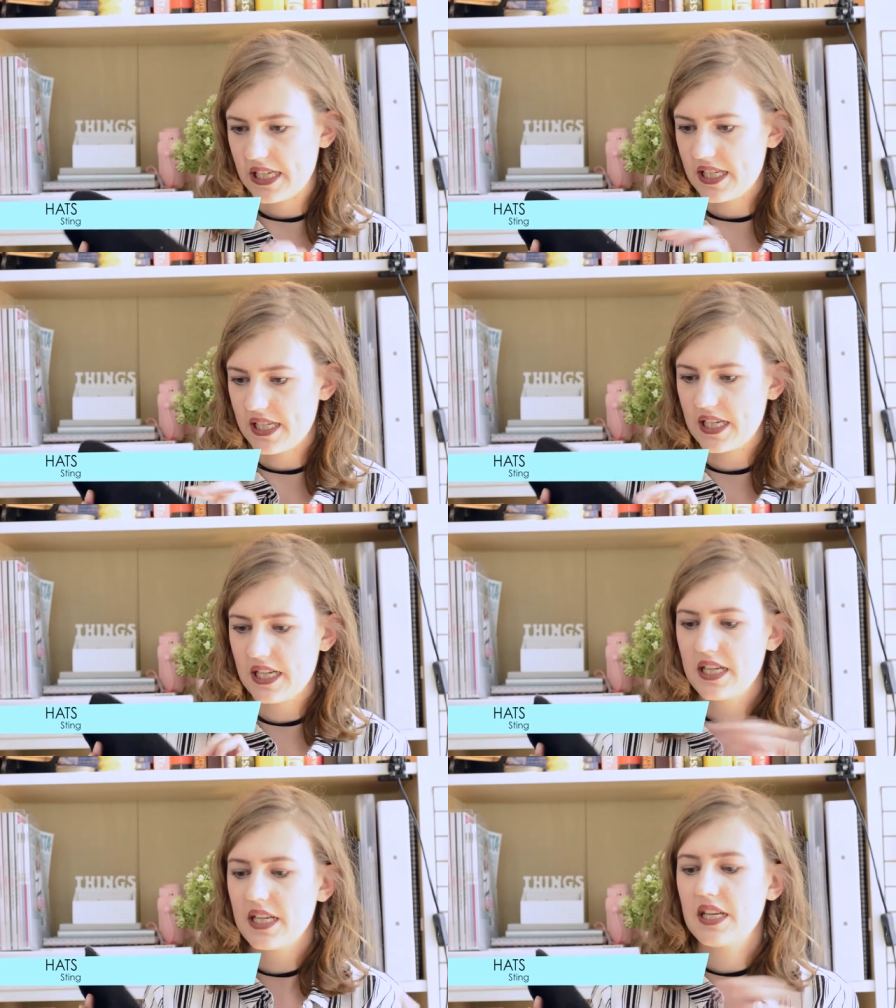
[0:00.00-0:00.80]
It's
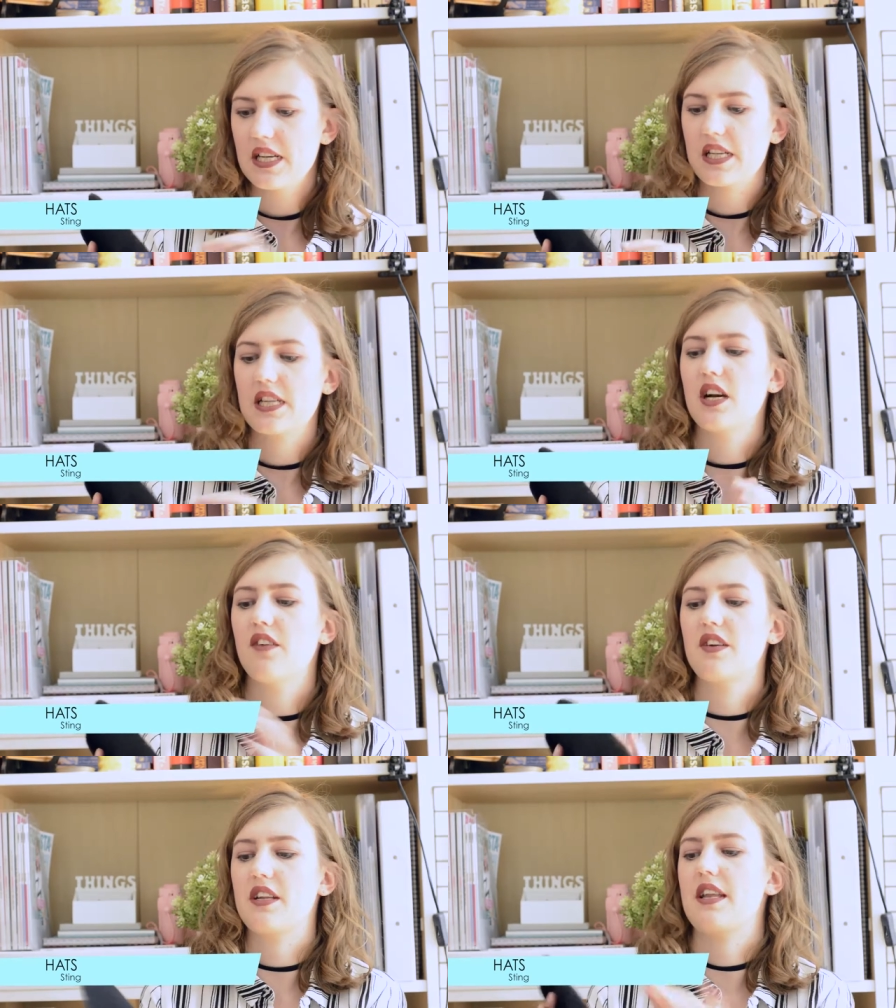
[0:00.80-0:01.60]

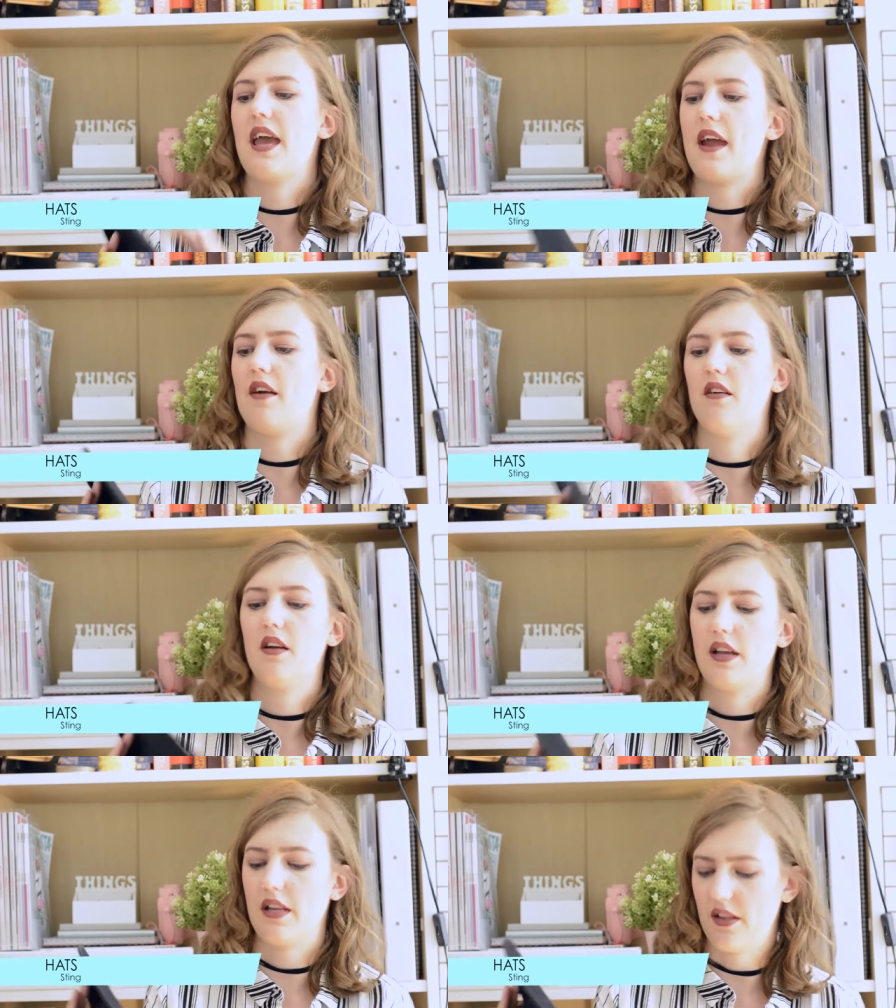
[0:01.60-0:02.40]
covered in hair.
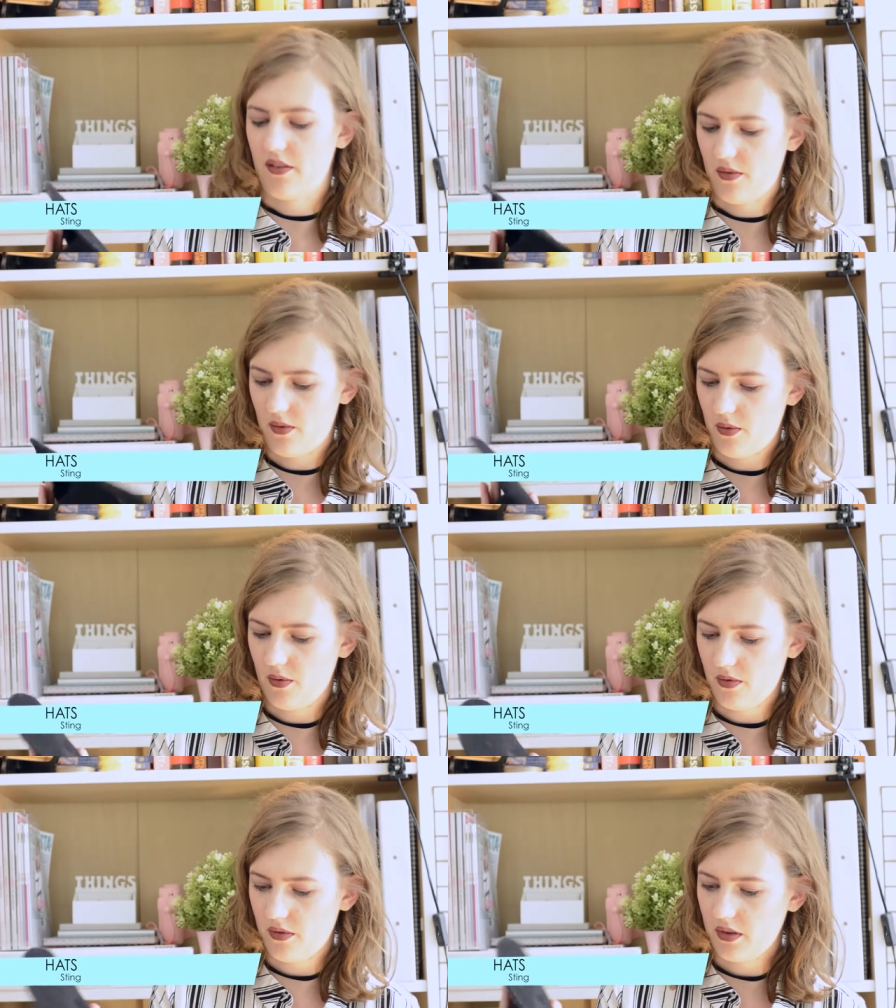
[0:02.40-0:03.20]
I need to
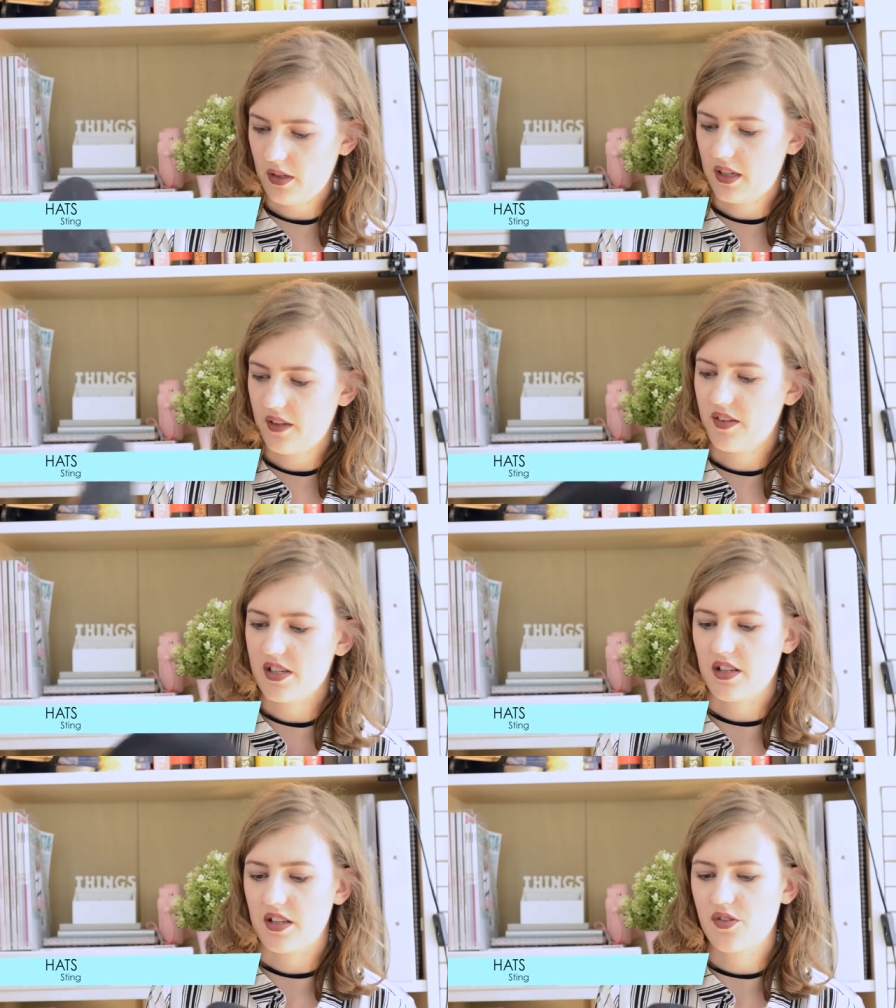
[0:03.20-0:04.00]
give this
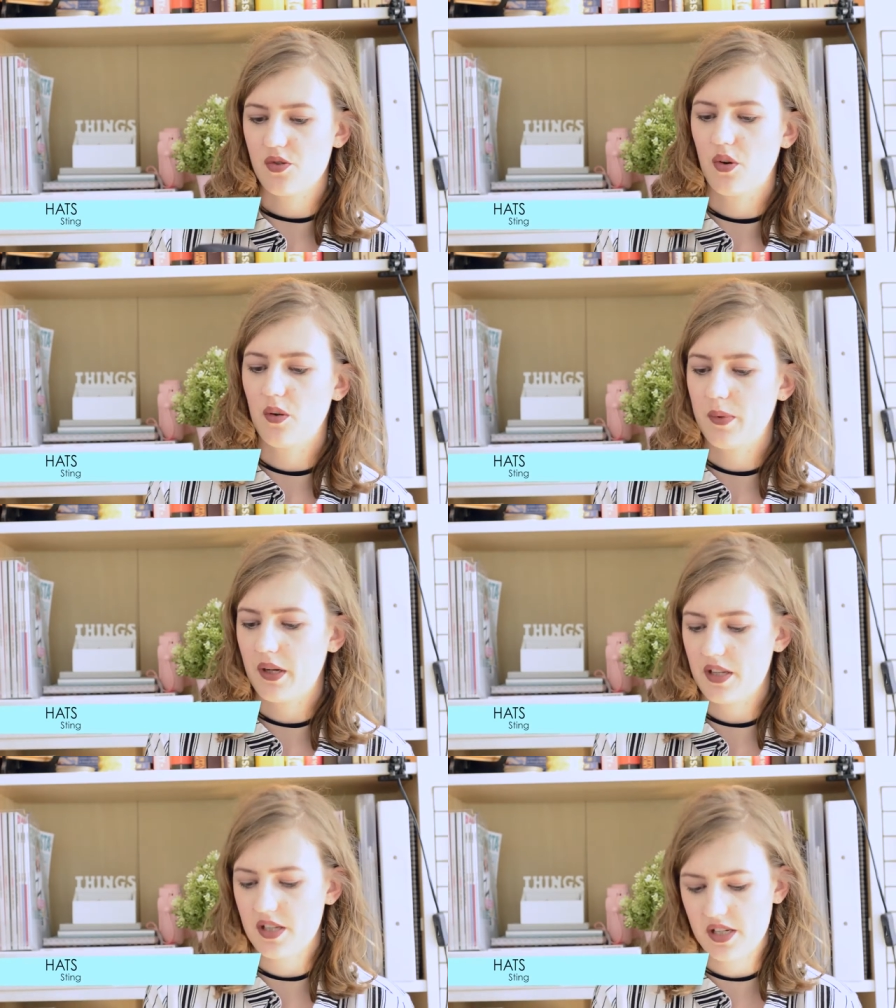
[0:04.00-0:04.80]
a lintel,
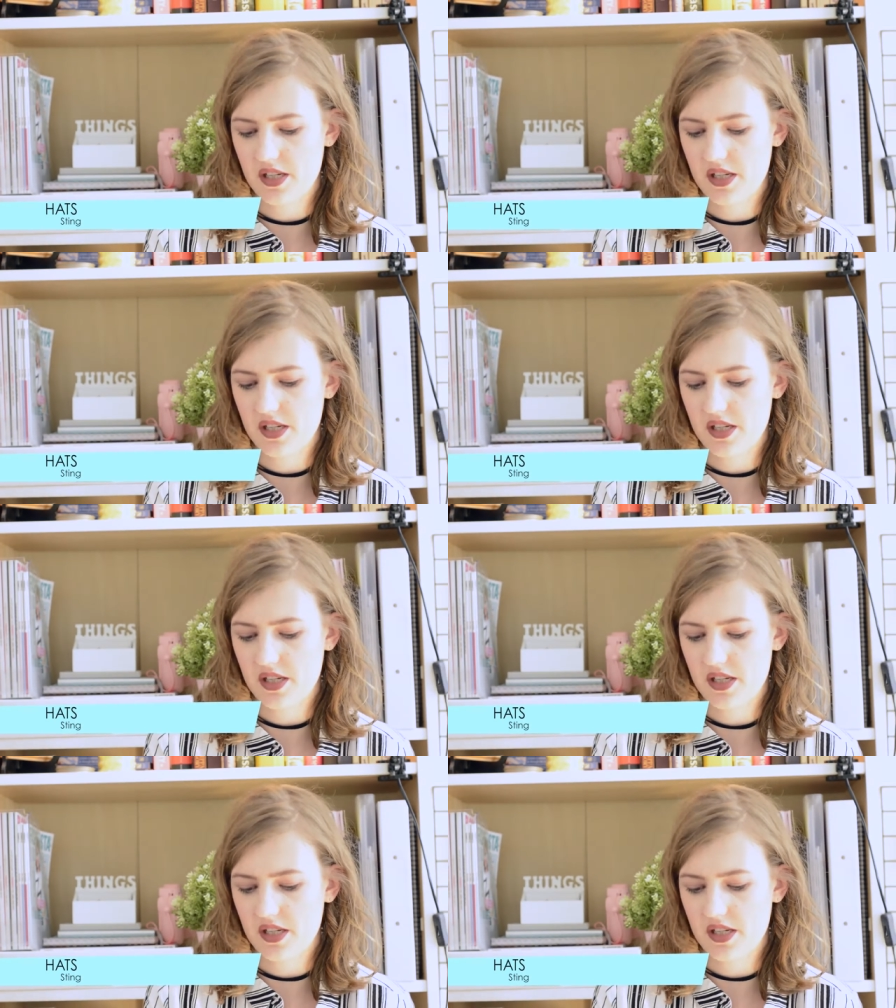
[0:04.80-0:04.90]
but